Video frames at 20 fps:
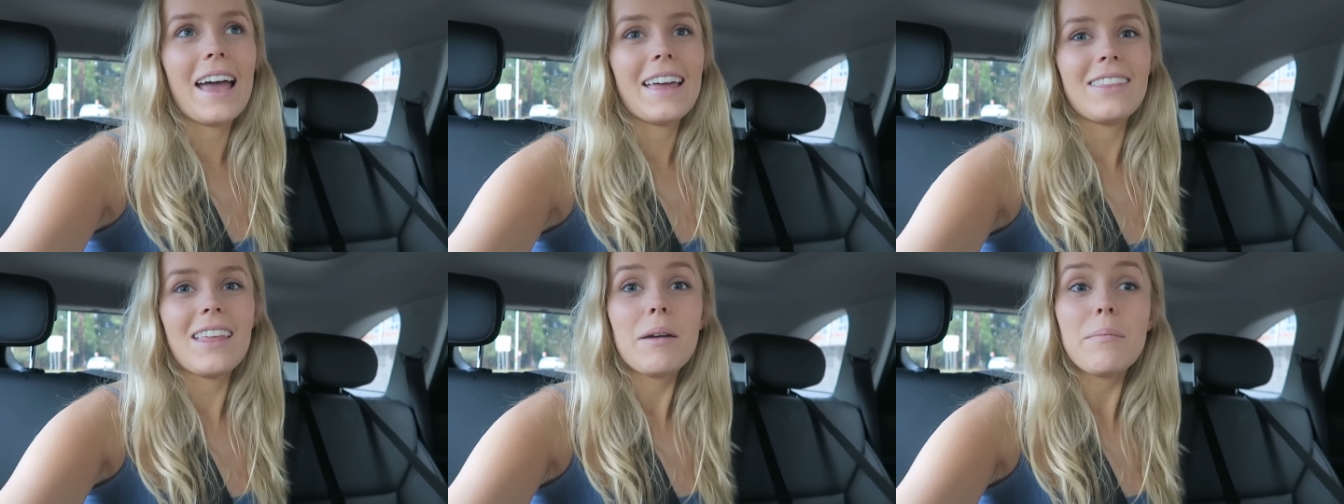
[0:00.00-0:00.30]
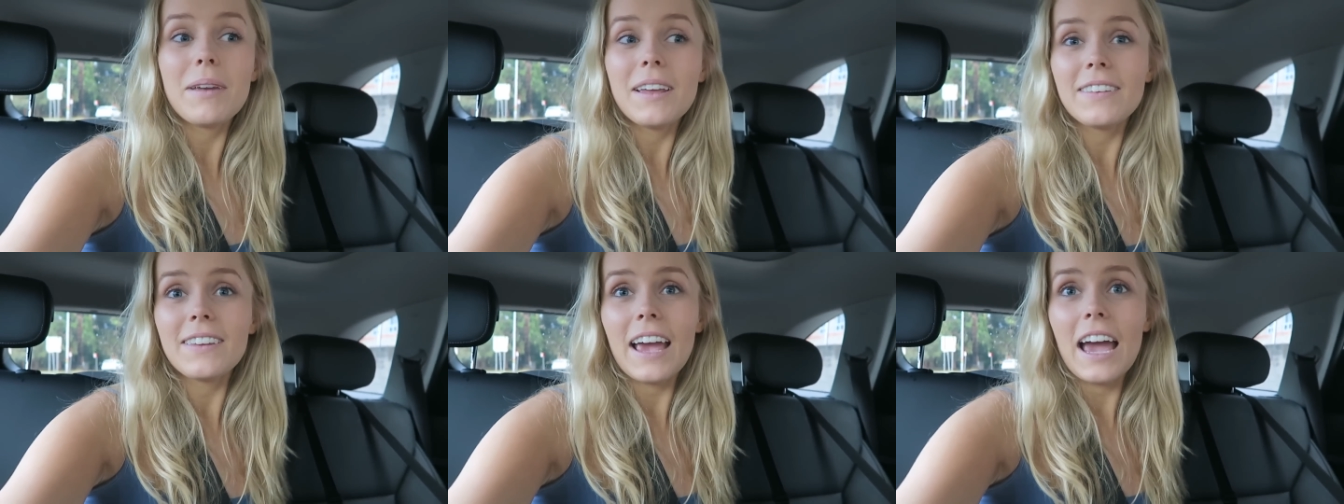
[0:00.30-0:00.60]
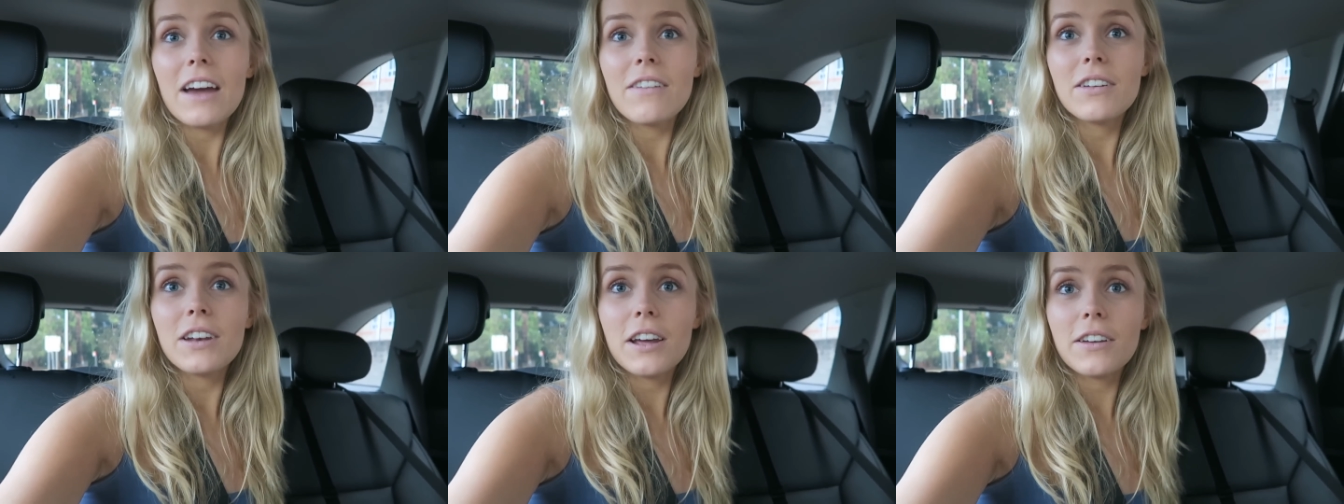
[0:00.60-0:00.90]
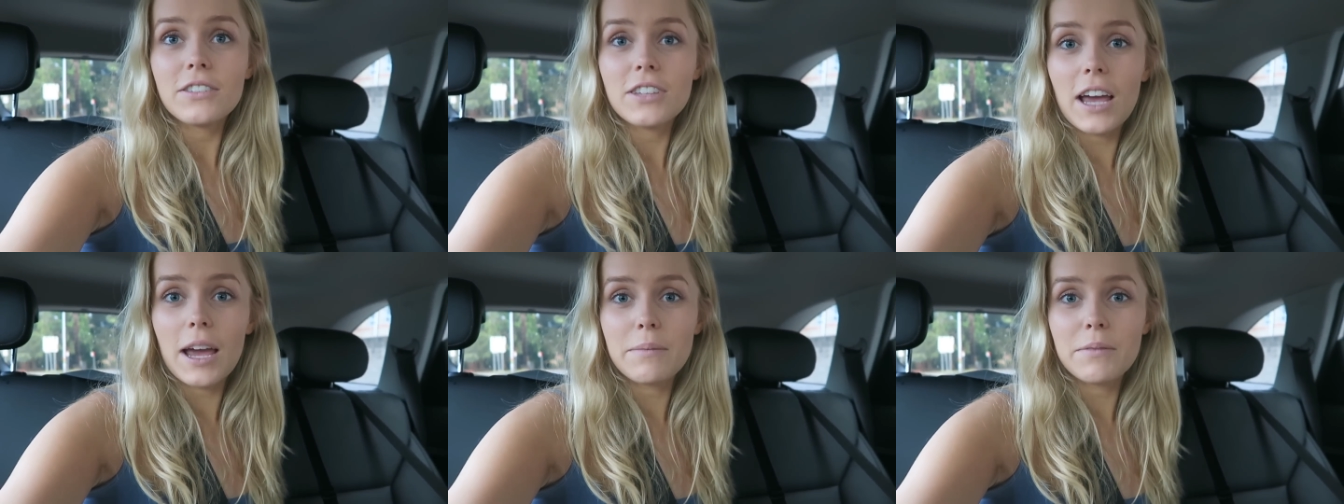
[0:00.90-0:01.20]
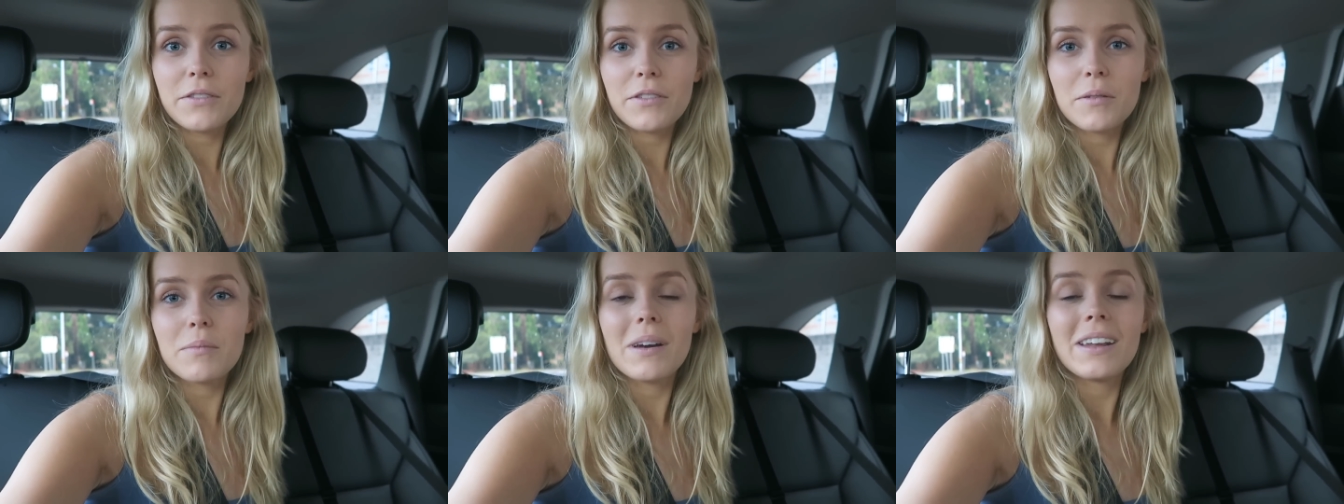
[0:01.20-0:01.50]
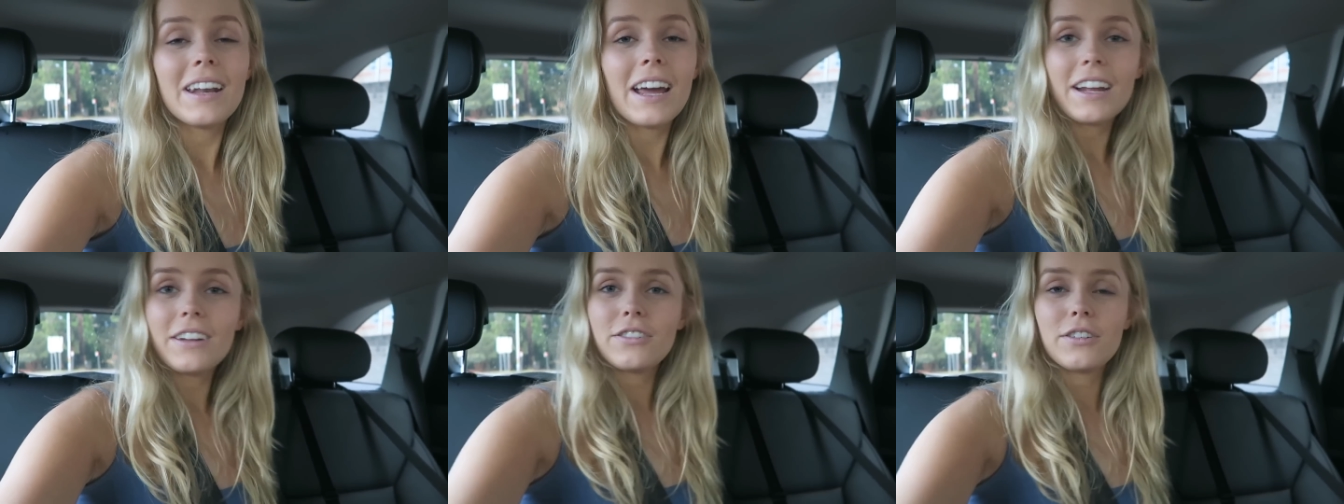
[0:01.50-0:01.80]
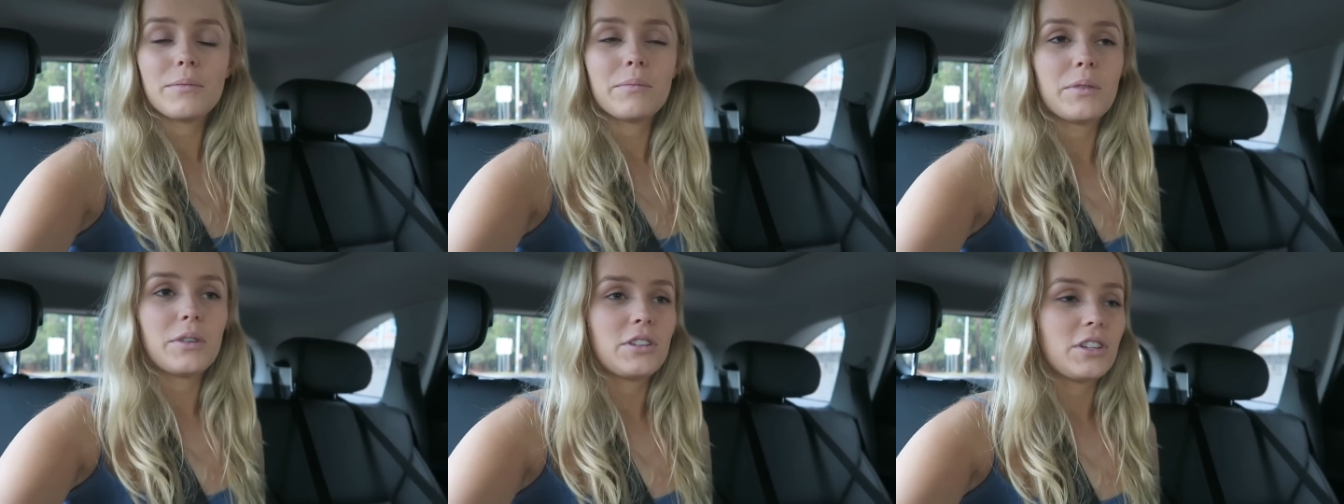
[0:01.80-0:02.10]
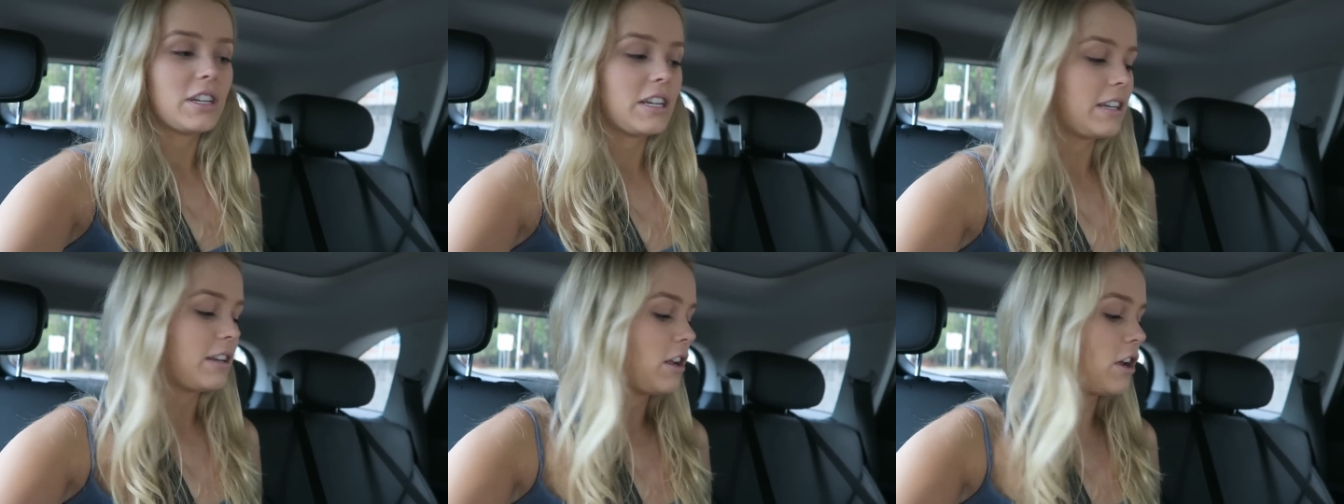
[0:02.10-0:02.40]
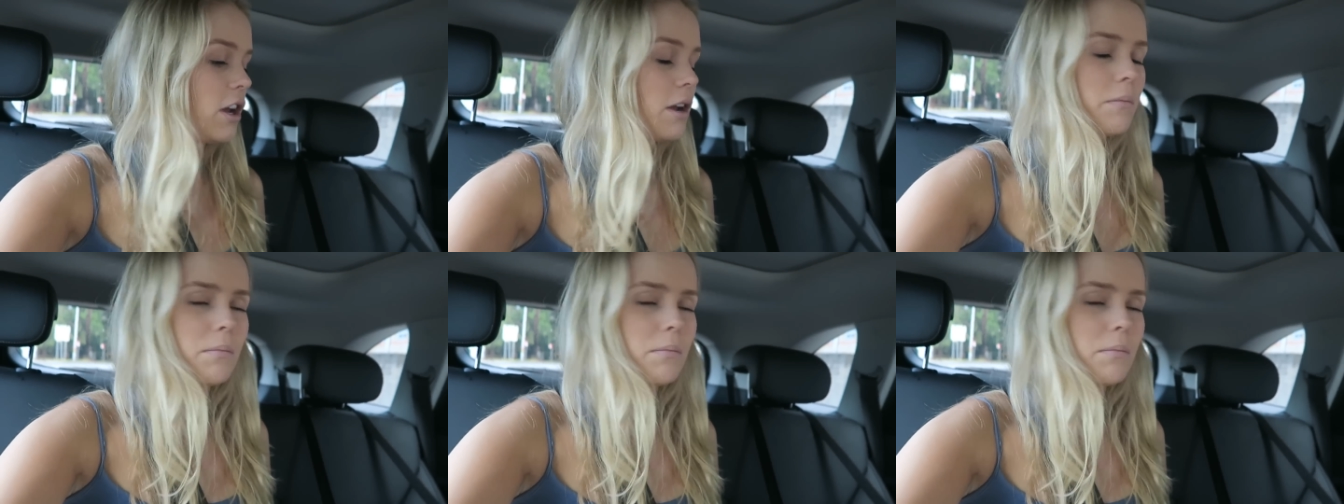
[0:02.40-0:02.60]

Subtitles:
and that means I have enough time to film my night gym routine.